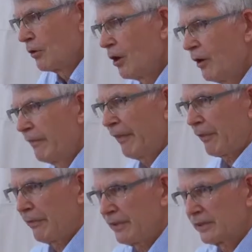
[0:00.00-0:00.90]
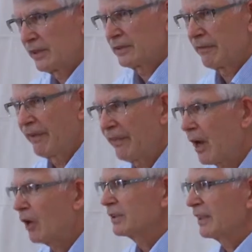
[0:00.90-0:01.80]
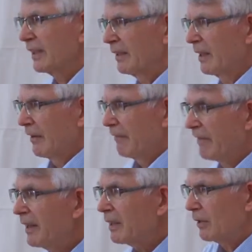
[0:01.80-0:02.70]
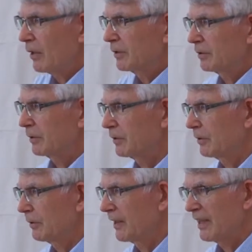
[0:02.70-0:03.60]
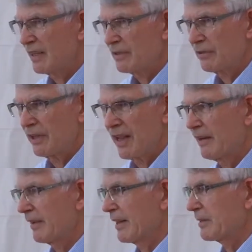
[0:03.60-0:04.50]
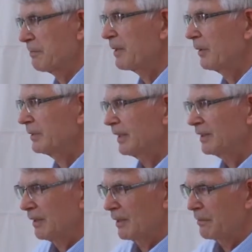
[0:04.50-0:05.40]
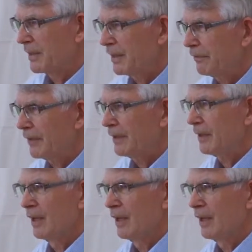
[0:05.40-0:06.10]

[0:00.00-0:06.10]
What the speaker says: go with offices, with housing, very close to the industrial areas, because it's a little bit different,